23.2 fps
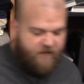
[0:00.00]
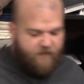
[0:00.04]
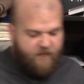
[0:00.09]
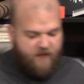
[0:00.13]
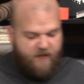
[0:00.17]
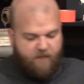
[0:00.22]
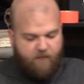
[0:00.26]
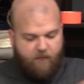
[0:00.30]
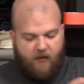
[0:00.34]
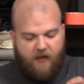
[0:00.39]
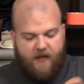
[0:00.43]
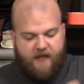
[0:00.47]
them
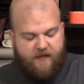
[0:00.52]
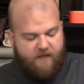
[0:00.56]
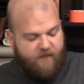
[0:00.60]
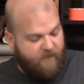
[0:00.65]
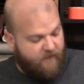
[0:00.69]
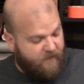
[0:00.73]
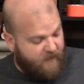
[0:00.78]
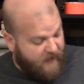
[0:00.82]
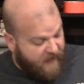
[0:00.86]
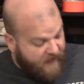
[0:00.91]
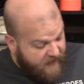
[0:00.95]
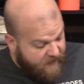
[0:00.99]
in
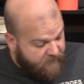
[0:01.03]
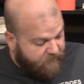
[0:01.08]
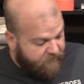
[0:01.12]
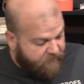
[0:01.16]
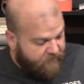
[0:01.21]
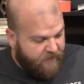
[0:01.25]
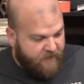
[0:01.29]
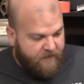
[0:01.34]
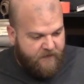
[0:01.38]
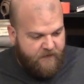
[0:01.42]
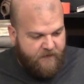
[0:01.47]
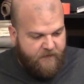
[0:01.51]
place
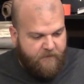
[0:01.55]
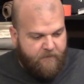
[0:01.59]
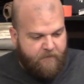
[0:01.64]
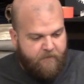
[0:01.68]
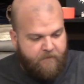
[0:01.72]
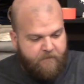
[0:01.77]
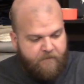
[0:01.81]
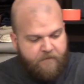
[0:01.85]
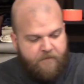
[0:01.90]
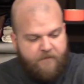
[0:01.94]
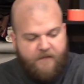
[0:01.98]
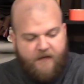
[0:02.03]
if
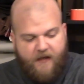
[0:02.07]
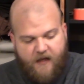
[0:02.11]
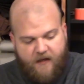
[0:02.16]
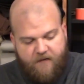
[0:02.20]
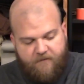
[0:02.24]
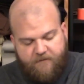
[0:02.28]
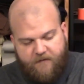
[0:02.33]
I